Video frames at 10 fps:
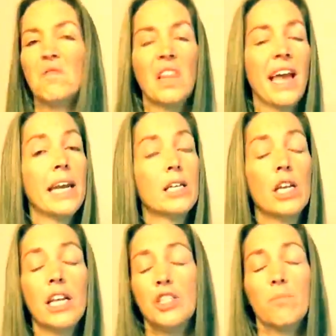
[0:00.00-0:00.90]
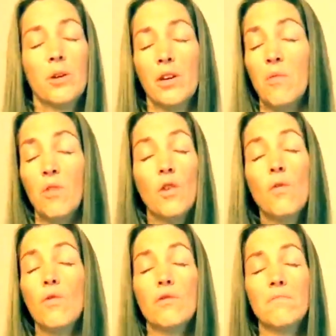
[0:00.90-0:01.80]
Let your body
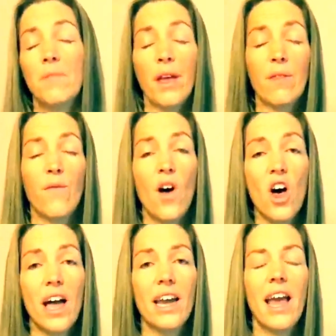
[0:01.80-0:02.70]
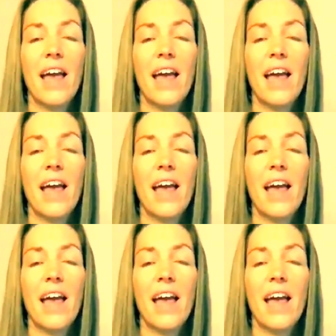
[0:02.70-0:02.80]
yawn, that's fine,